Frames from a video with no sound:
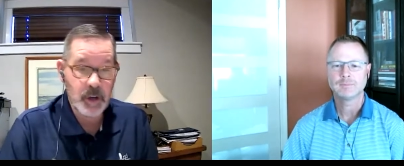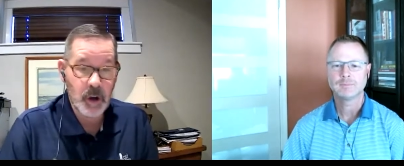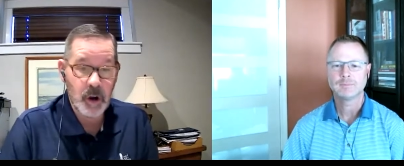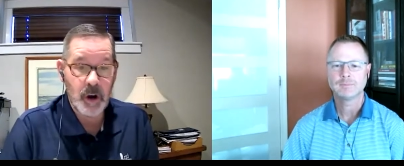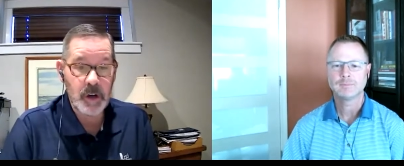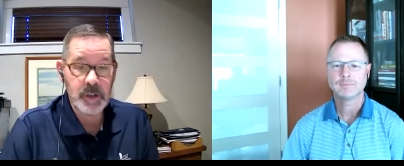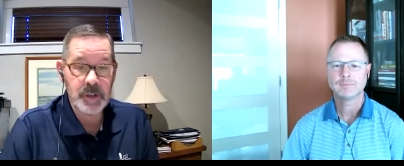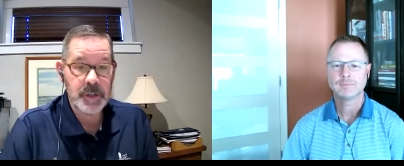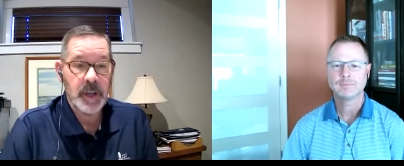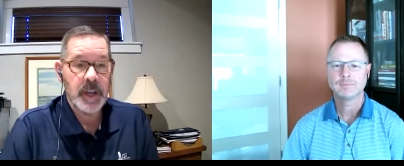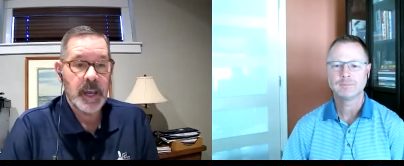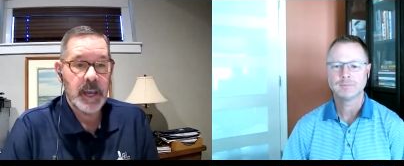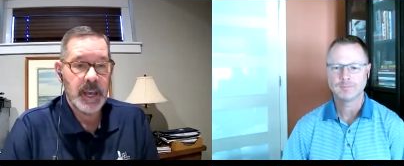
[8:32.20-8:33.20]
Speaker 1: cars
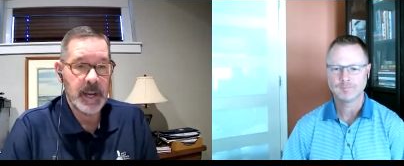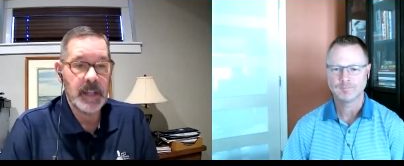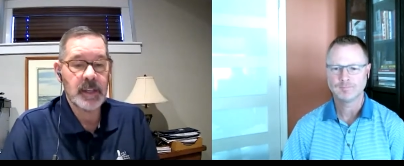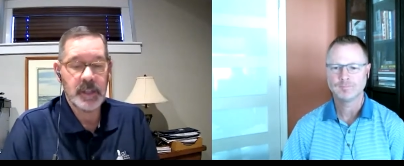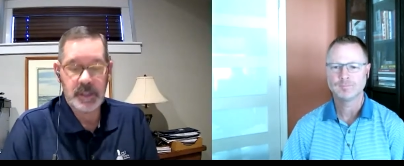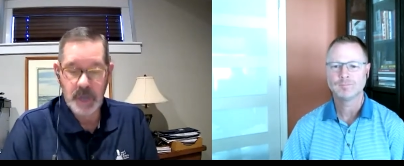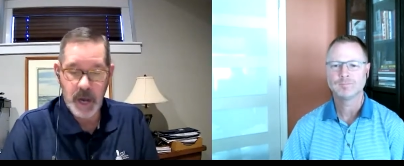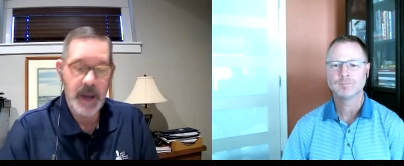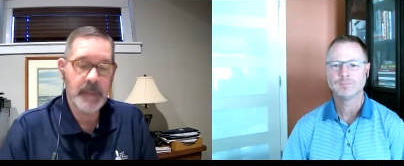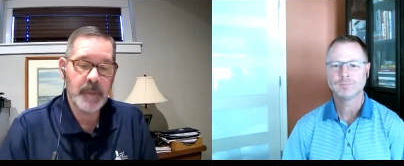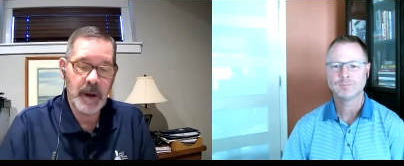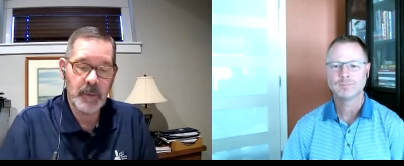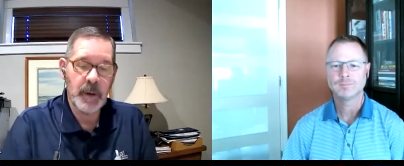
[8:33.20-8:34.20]
and at the time
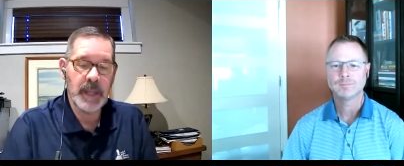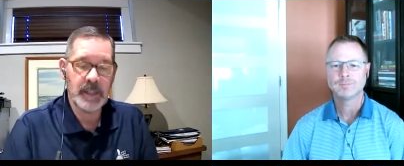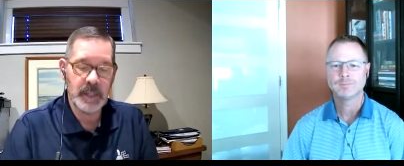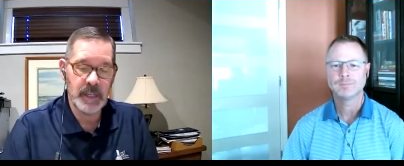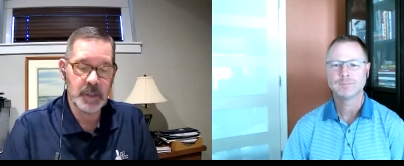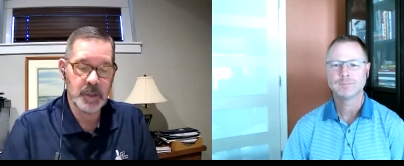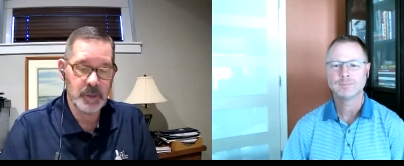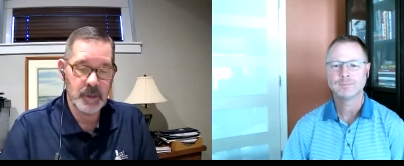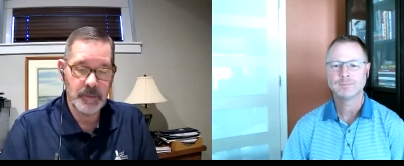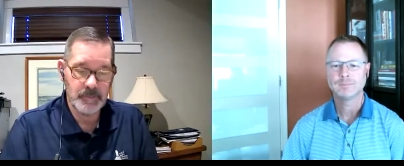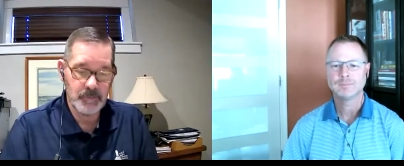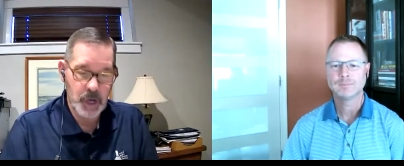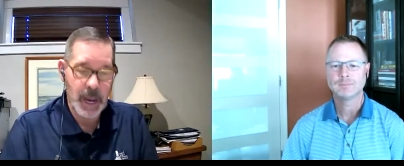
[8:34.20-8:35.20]
i read this
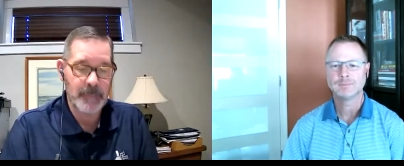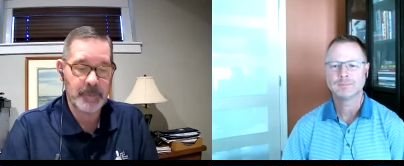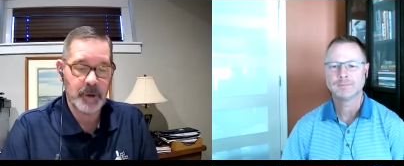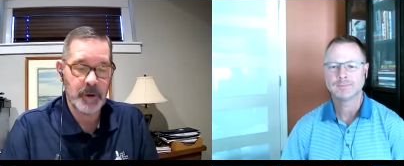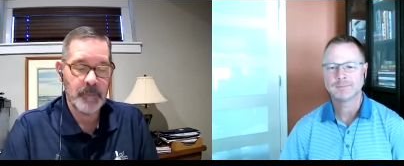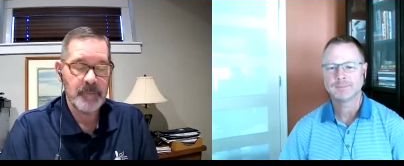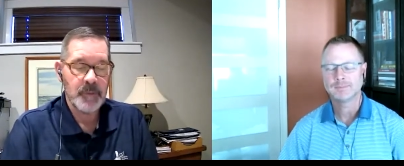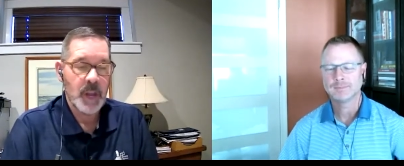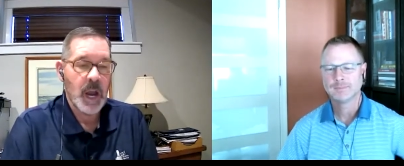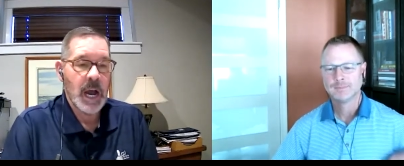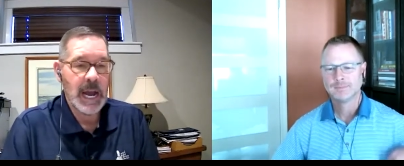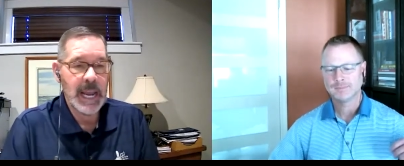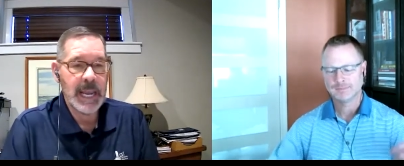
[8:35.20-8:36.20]
chapter
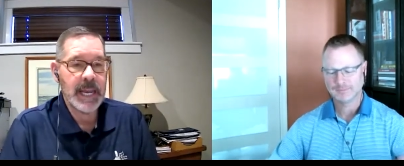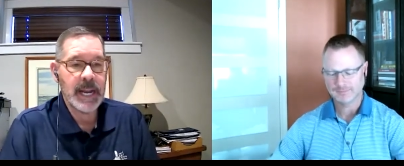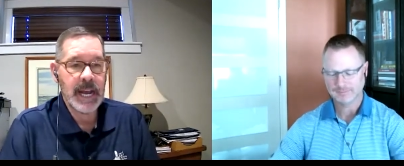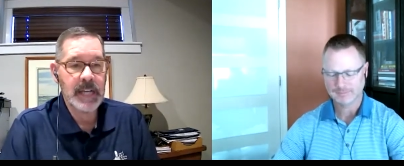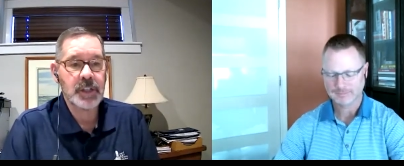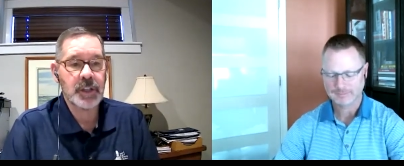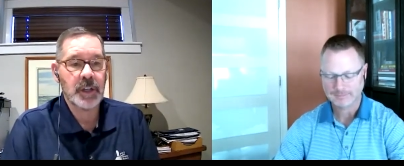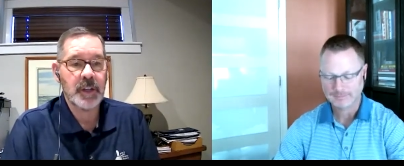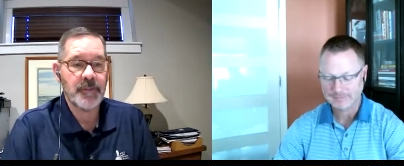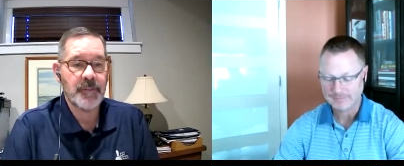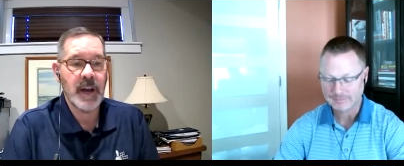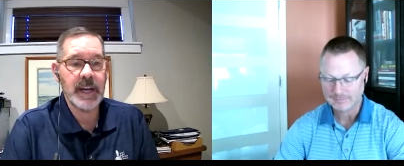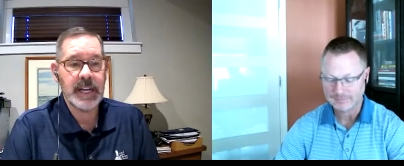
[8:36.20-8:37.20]
i had actually
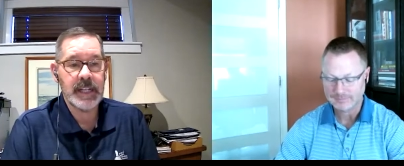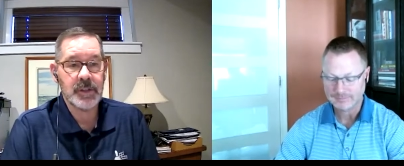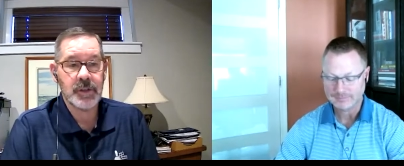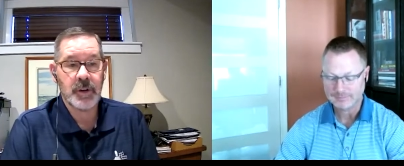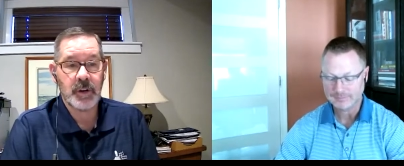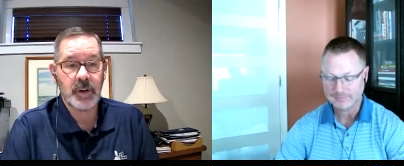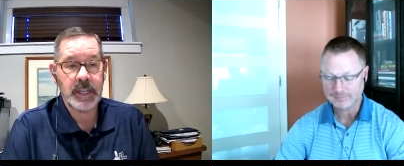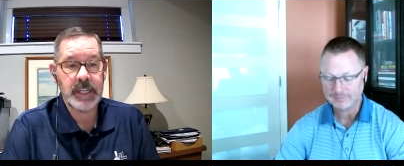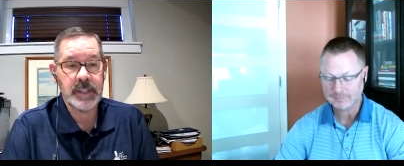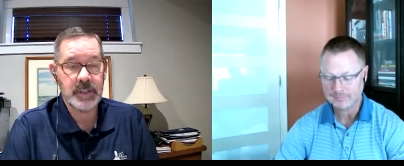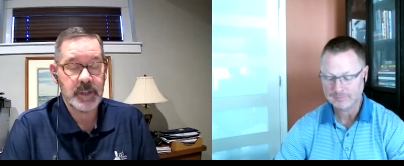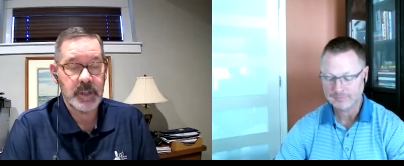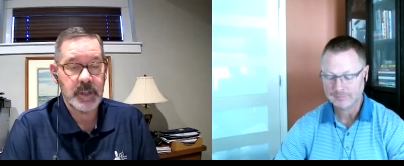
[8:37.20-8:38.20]
financed or
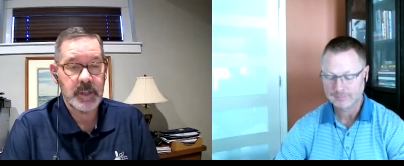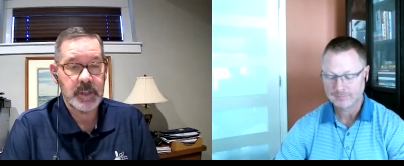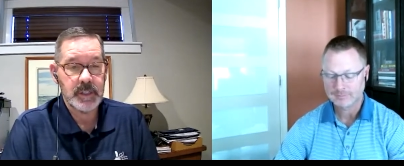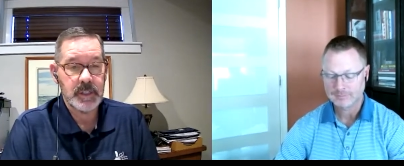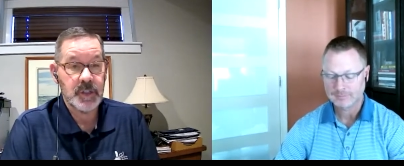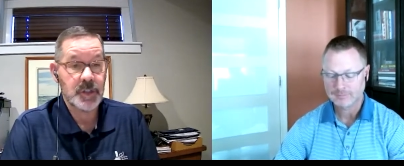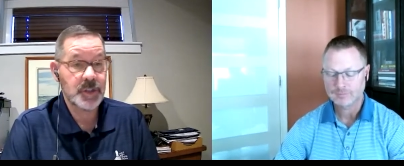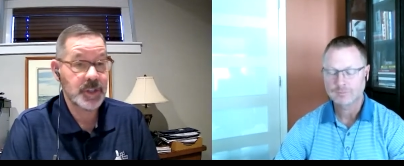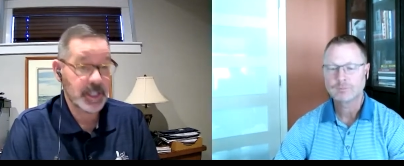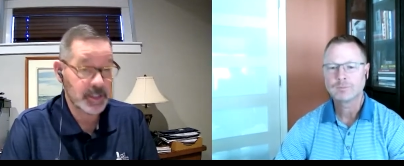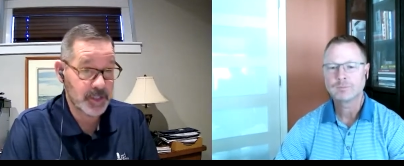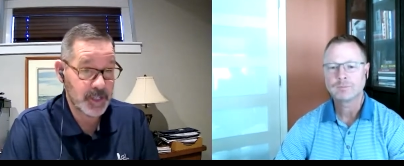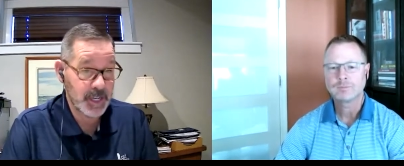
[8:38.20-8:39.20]
leased
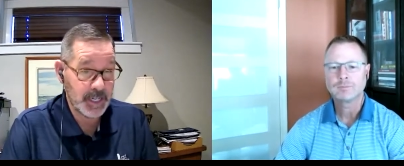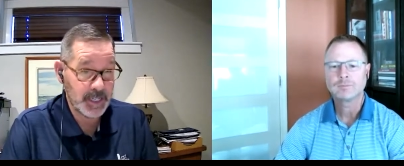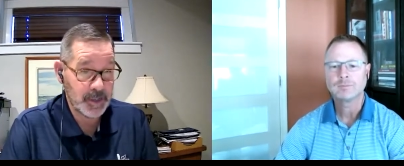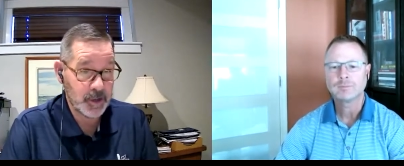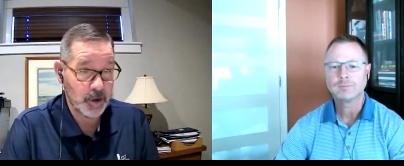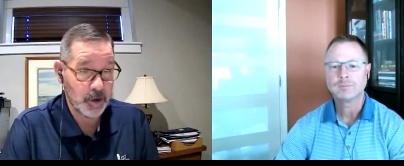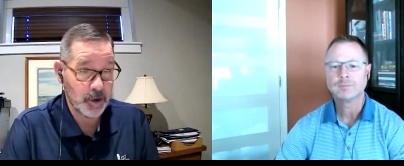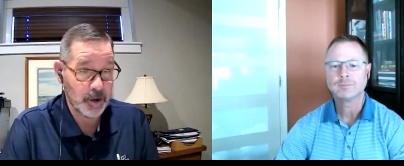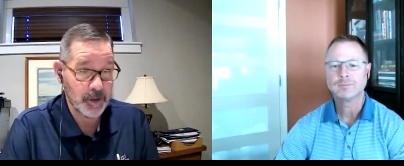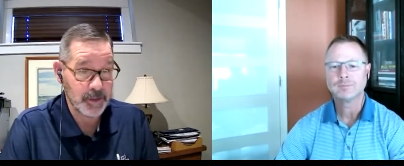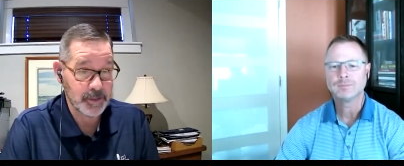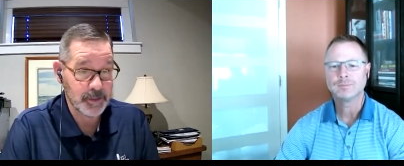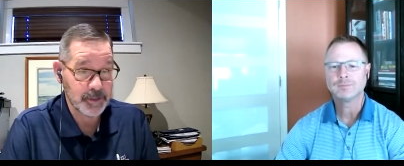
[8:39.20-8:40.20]
16
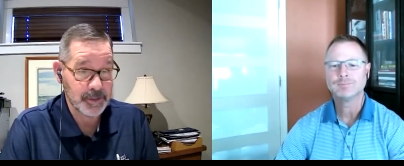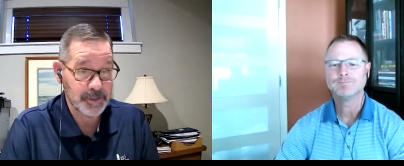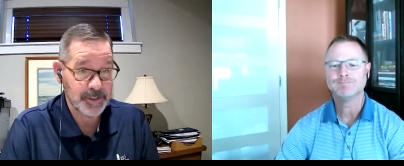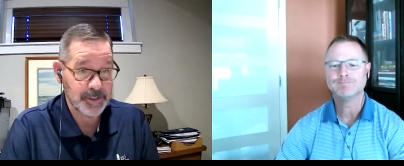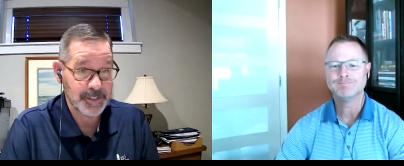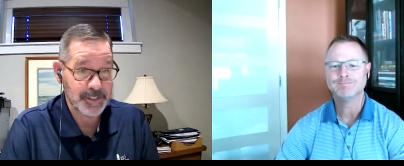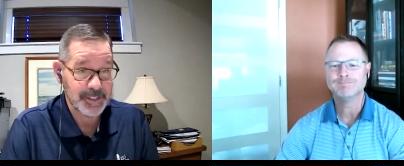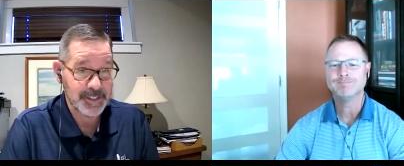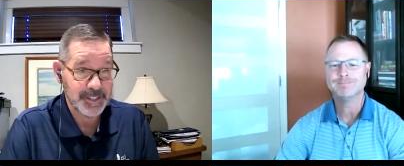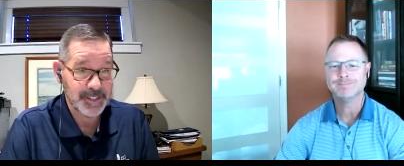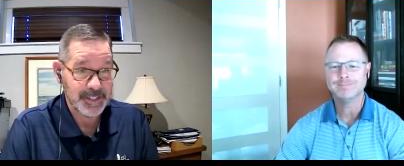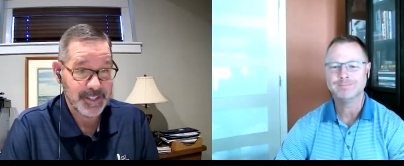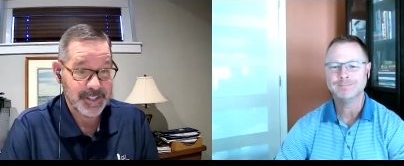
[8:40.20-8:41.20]
cars
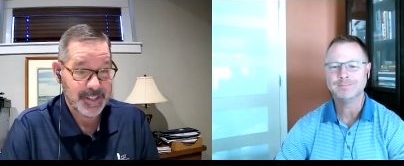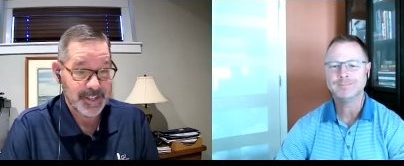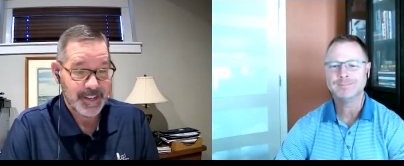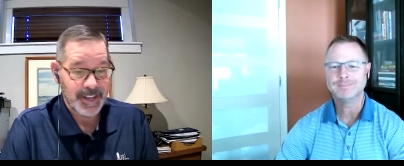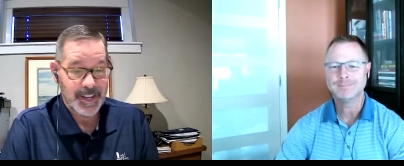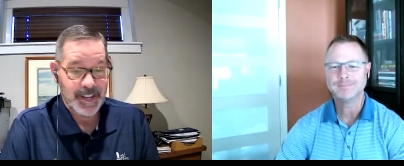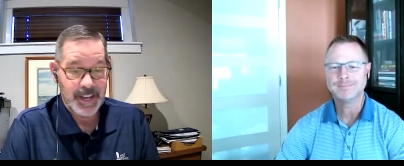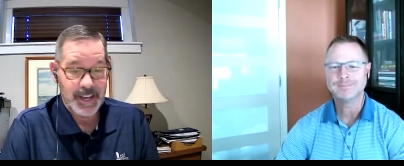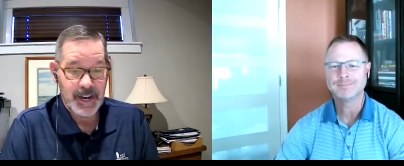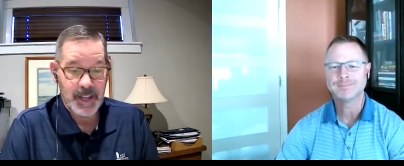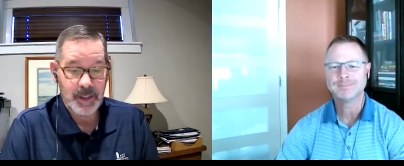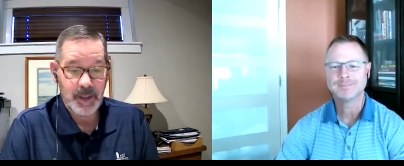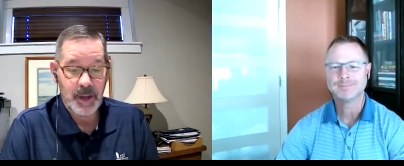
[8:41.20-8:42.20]
mm-hmm. and i
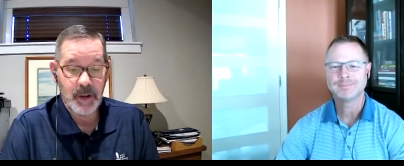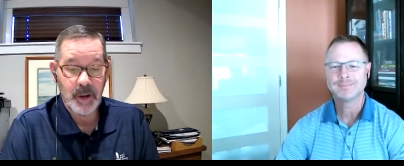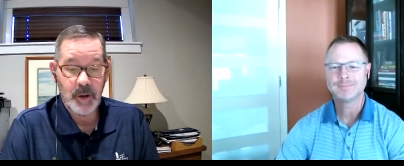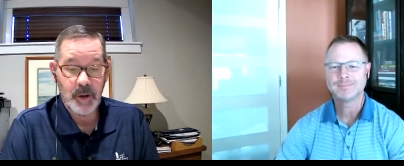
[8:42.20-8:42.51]
thought